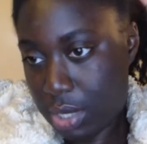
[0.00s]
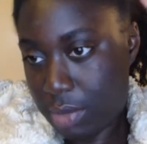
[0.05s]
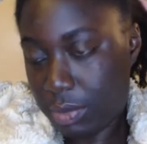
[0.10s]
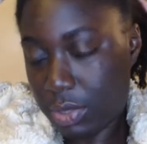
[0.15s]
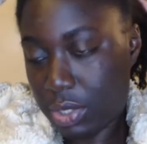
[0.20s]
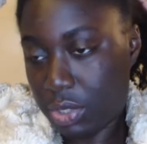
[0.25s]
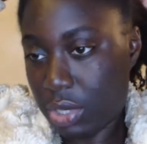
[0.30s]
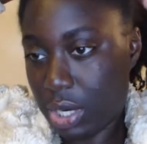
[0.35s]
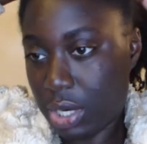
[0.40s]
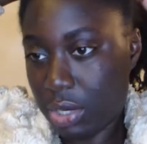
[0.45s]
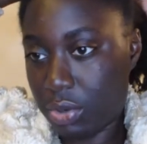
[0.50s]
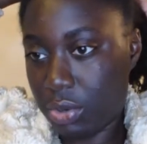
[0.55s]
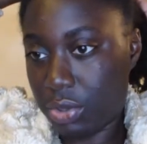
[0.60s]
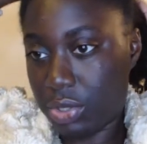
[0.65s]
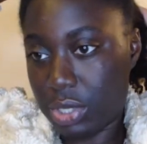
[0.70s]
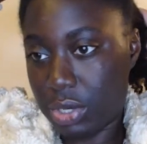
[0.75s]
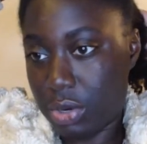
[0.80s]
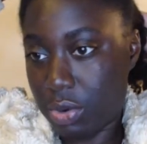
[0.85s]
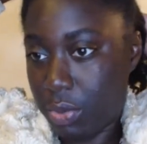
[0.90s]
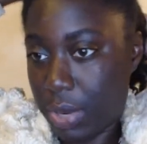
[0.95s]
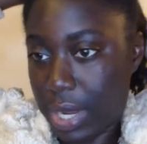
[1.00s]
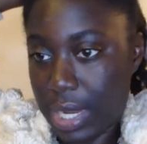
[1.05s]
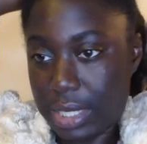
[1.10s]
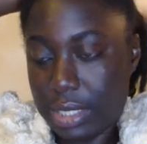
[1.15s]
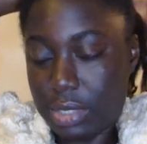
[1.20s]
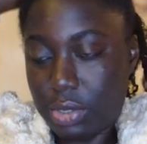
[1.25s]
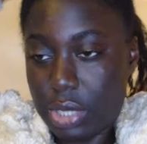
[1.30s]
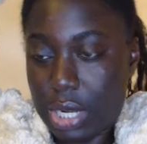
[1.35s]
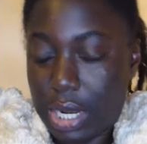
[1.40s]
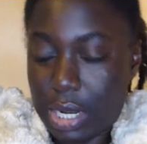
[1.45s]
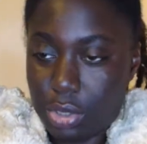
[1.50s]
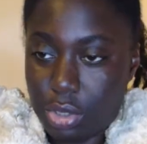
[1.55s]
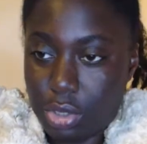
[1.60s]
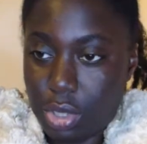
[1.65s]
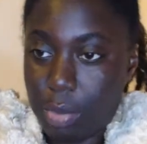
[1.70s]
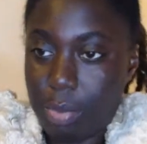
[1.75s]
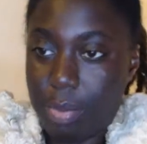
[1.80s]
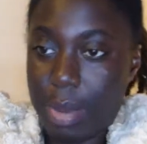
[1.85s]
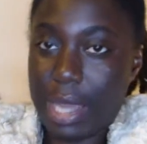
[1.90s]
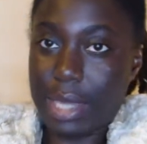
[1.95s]
just trying to go zero waste so that I
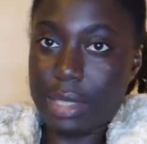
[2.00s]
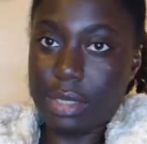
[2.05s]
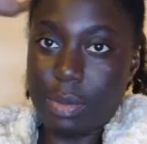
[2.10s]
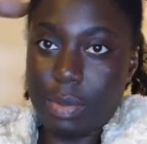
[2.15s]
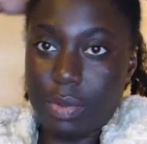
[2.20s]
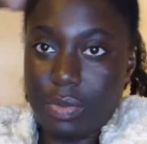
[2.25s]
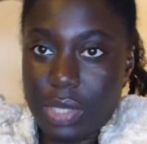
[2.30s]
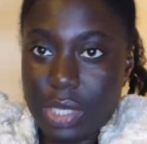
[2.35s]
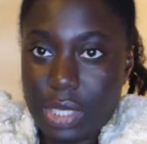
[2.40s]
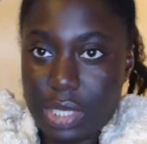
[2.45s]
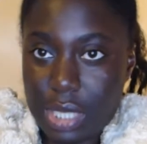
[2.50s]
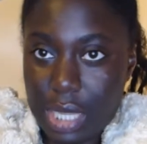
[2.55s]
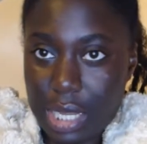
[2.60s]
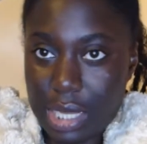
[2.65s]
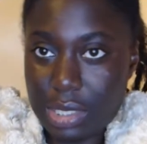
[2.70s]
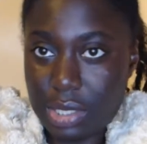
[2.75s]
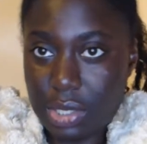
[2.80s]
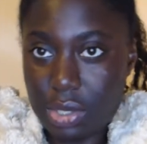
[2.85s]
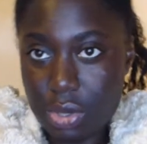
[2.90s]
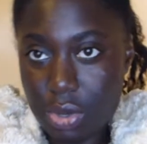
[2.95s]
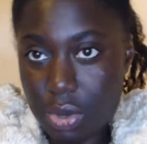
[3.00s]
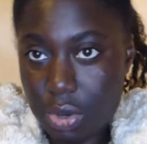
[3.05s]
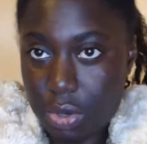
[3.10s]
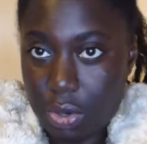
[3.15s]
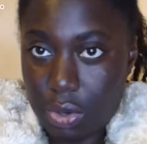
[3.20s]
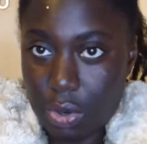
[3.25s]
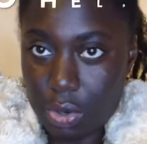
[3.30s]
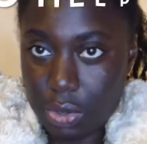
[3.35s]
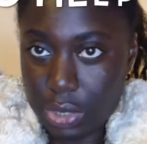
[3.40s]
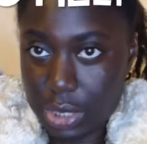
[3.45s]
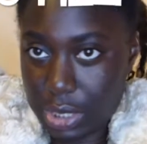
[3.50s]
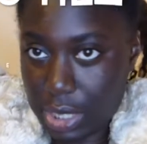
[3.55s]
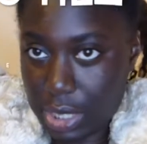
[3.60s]
stop buying some of these things all the